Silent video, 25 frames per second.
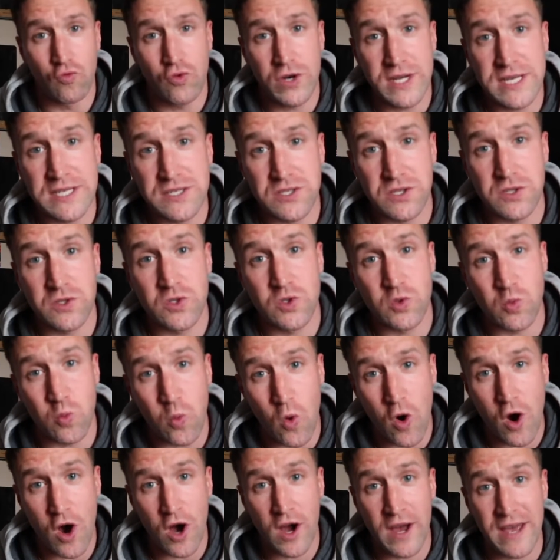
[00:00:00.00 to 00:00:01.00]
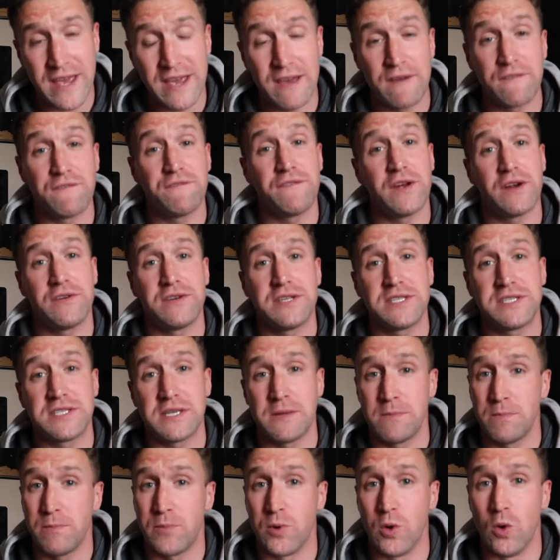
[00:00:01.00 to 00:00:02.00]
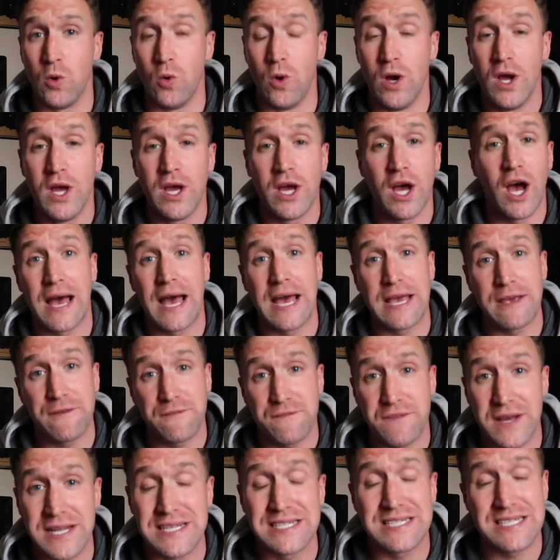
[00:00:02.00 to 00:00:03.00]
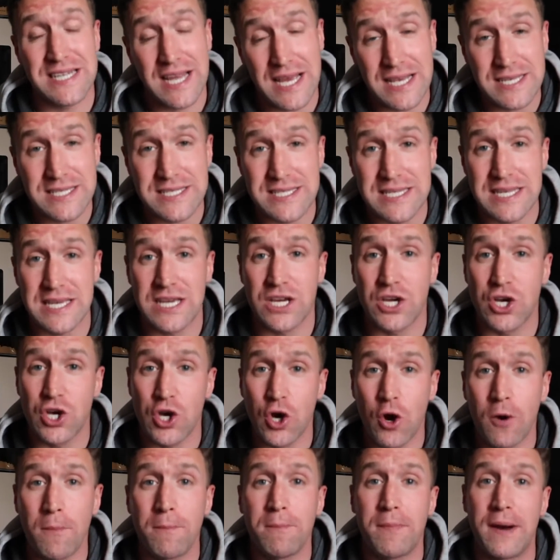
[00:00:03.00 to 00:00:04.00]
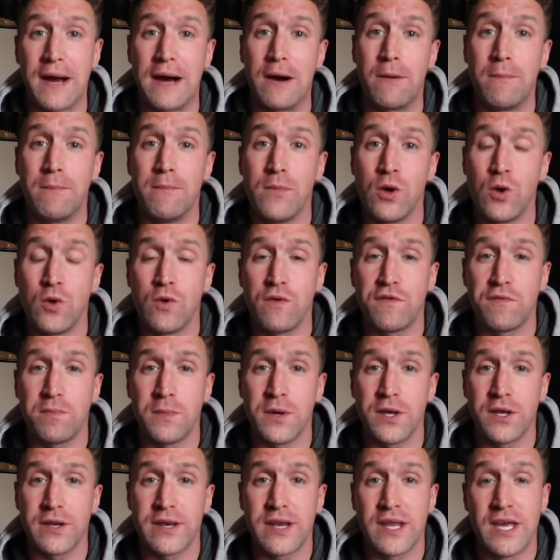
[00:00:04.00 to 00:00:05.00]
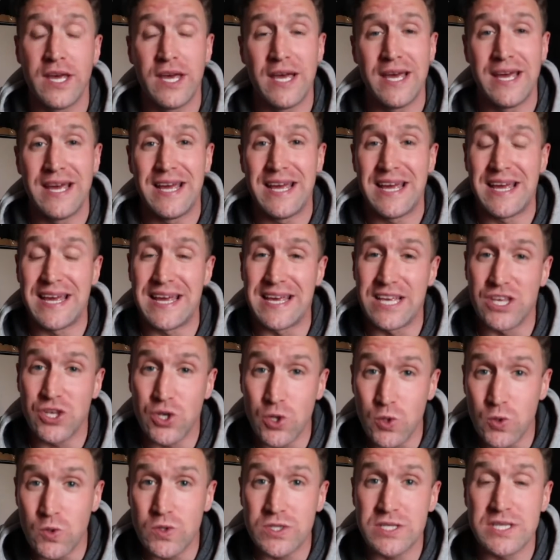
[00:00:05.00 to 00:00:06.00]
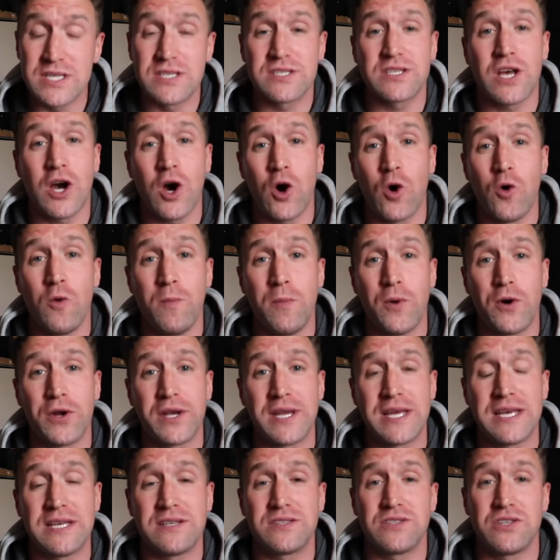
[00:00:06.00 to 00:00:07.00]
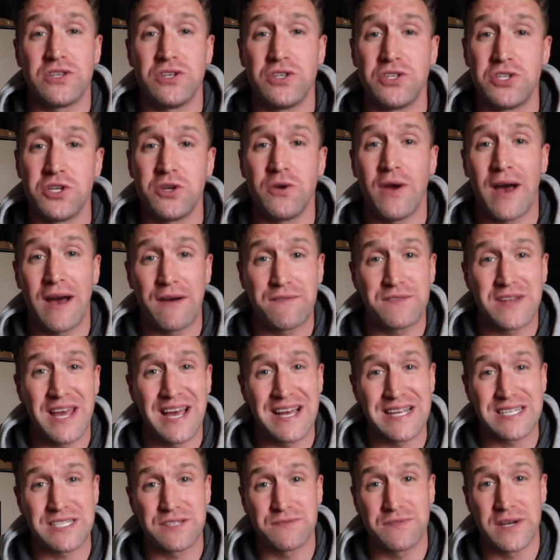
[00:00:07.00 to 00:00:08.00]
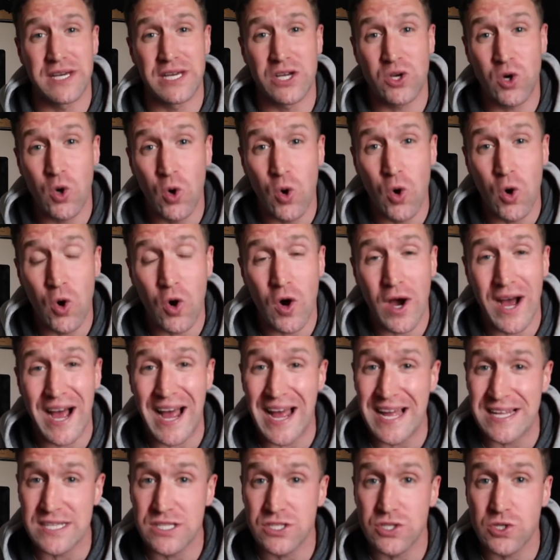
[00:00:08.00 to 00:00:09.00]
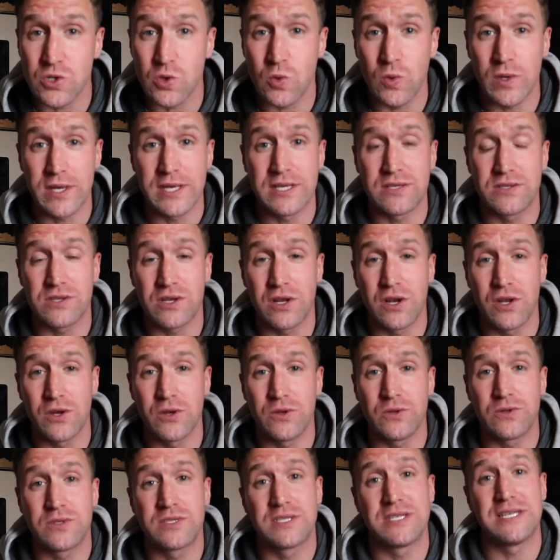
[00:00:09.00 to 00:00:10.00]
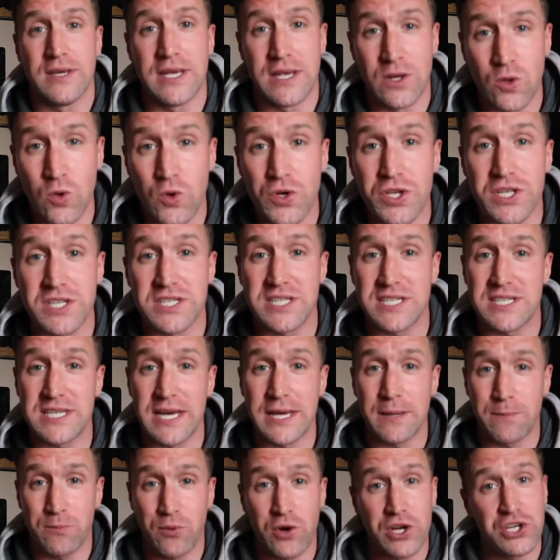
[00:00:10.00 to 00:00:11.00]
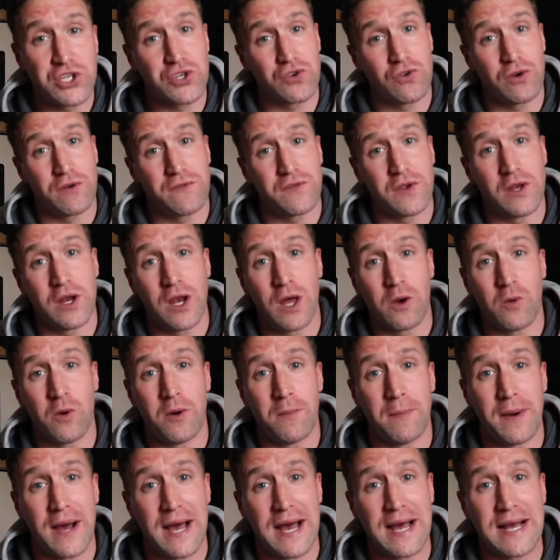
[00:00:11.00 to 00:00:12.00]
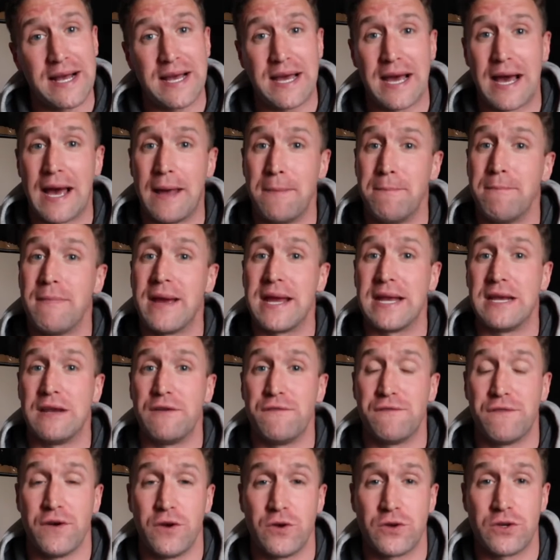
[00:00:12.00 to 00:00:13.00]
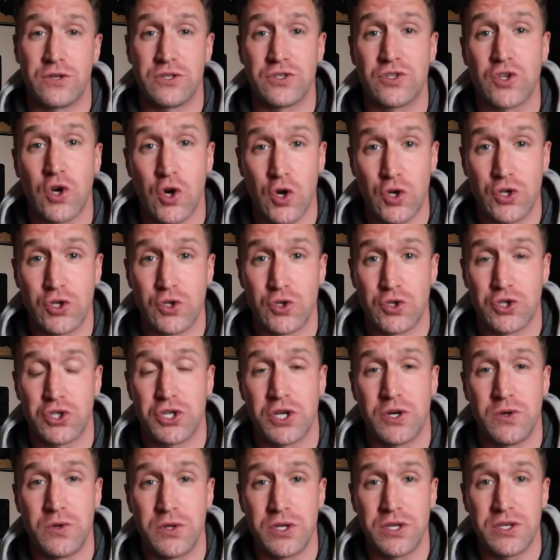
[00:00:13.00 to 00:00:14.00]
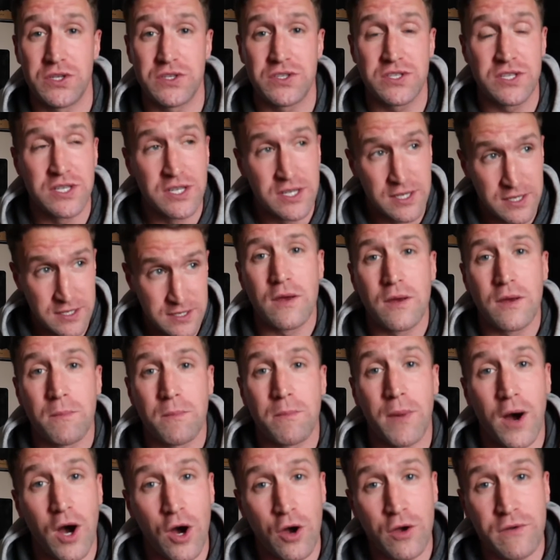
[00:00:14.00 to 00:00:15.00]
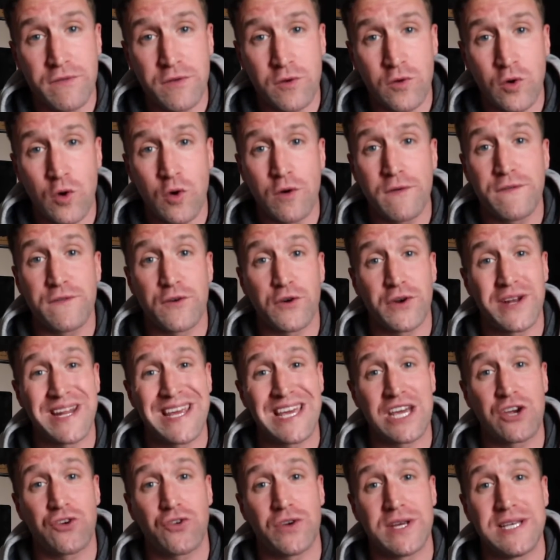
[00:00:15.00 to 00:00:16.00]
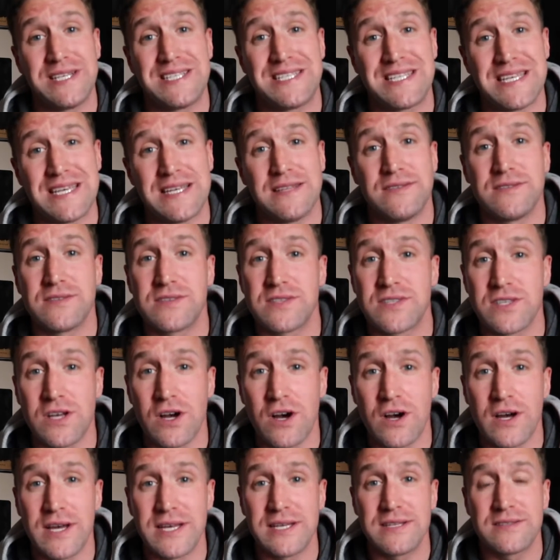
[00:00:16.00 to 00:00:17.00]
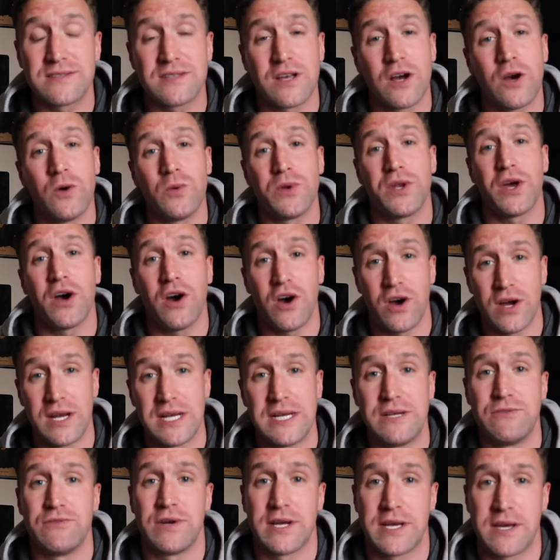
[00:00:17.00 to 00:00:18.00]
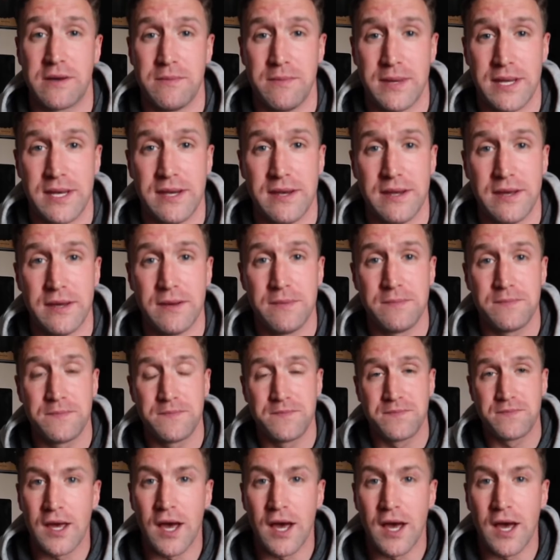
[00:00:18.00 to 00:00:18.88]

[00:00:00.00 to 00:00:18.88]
Reasons why, very simple. A fantastic compound movement. It uses whole body, so you do have to activate core and squeeze glutes in order to take pressure off your lower back and mainly focus on your shoulders. But overall, for an increase in size, I would highly recommend it.